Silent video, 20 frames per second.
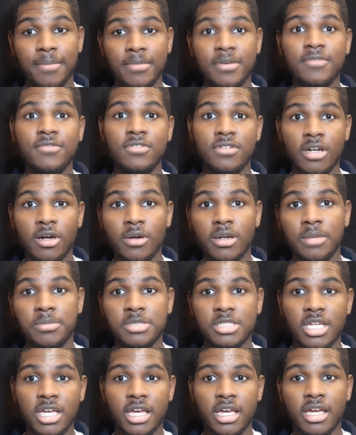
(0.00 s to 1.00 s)
if you know what I'm
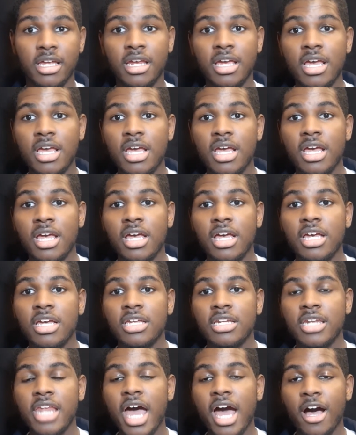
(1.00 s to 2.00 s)
saying.
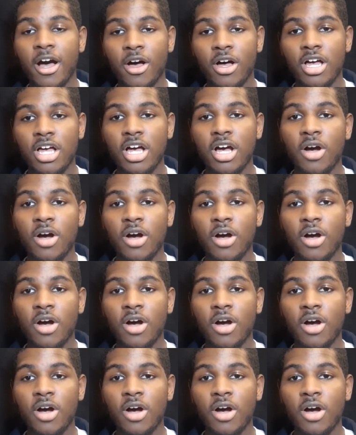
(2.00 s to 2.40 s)
Now,